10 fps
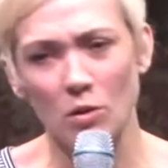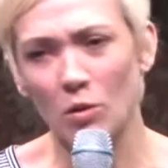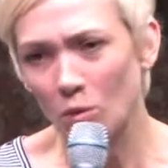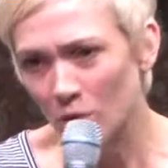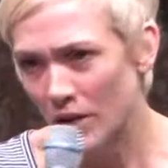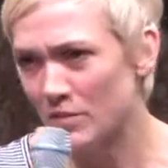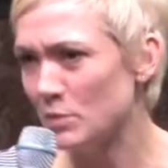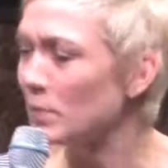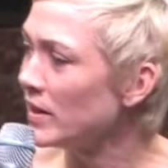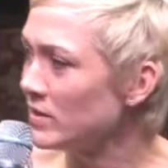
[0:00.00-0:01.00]
all
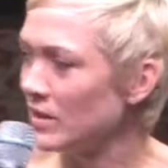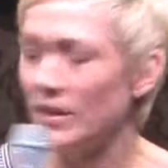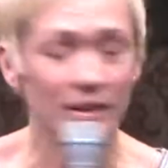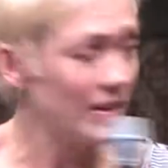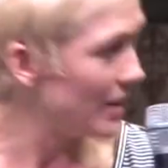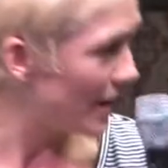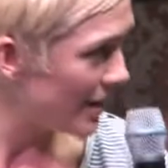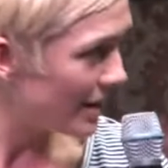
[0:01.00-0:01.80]
over the place to uh,